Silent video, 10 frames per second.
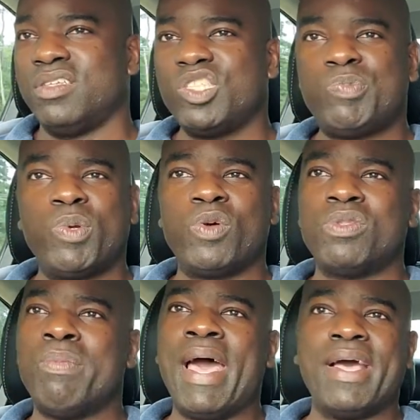just put on
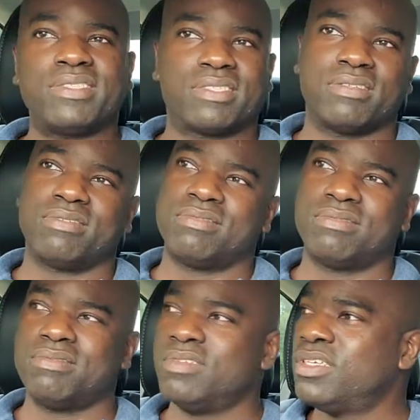the mask.
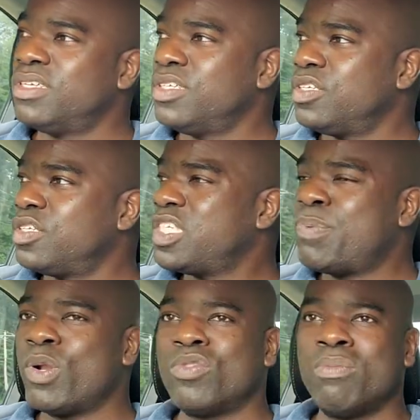Just
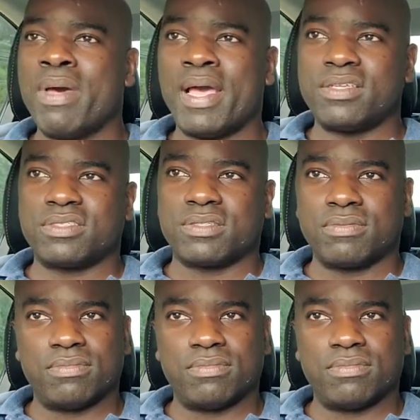put on the mask.